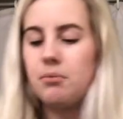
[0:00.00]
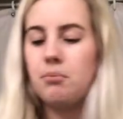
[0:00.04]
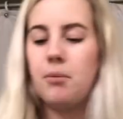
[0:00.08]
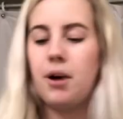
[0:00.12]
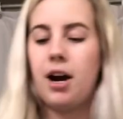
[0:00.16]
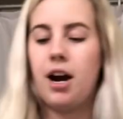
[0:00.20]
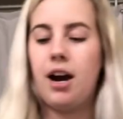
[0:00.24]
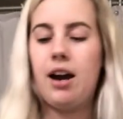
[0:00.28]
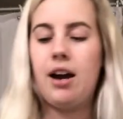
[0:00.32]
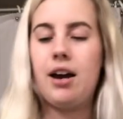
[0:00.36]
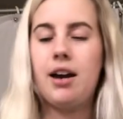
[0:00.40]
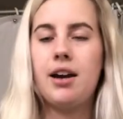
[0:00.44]

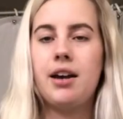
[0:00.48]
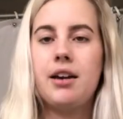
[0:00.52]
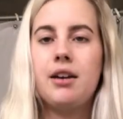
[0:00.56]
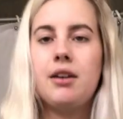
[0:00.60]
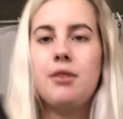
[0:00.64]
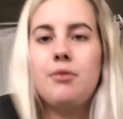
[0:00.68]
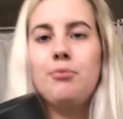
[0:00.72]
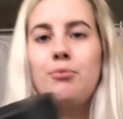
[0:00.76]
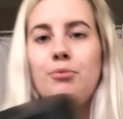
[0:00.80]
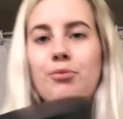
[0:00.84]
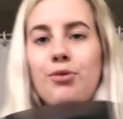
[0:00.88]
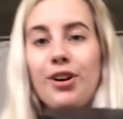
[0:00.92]
my
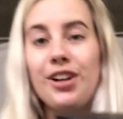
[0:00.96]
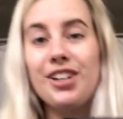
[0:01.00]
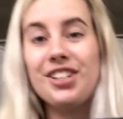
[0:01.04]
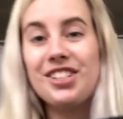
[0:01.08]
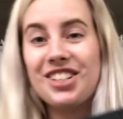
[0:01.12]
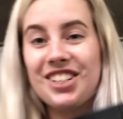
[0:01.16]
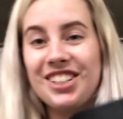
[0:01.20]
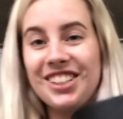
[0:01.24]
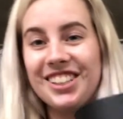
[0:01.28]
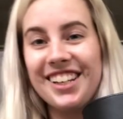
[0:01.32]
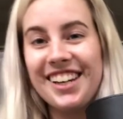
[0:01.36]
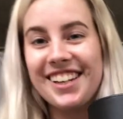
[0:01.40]

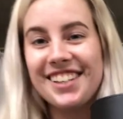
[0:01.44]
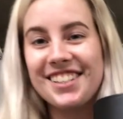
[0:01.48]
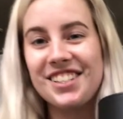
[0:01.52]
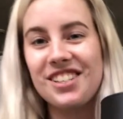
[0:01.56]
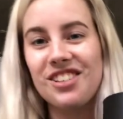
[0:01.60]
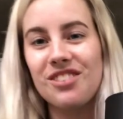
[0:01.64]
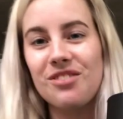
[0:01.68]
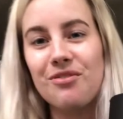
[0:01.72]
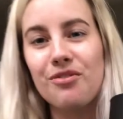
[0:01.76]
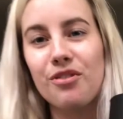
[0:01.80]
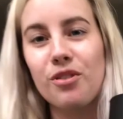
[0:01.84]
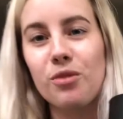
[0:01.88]
brush
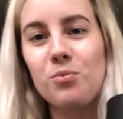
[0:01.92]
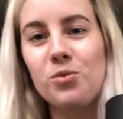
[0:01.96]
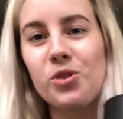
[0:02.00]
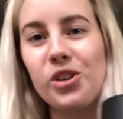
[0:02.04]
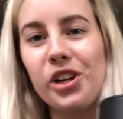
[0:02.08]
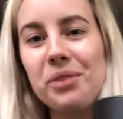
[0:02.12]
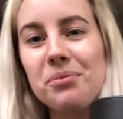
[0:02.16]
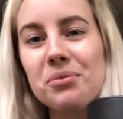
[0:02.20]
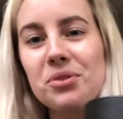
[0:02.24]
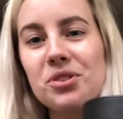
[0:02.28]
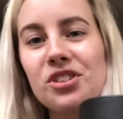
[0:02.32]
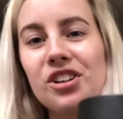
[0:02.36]
collection from
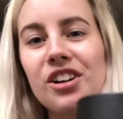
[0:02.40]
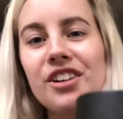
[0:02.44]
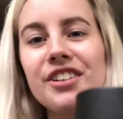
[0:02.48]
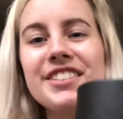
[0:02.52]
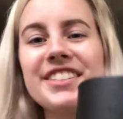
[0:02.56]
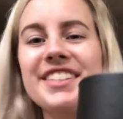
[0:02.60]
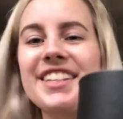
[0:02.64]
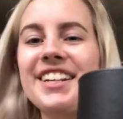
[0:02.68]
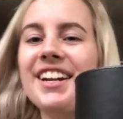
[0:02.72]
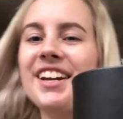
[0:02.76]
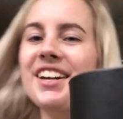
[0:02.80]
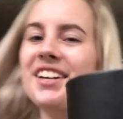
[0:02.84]
James
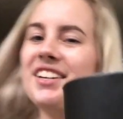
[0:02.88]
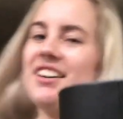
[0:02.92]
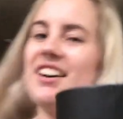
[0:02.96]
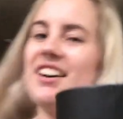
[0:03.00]
Charles that I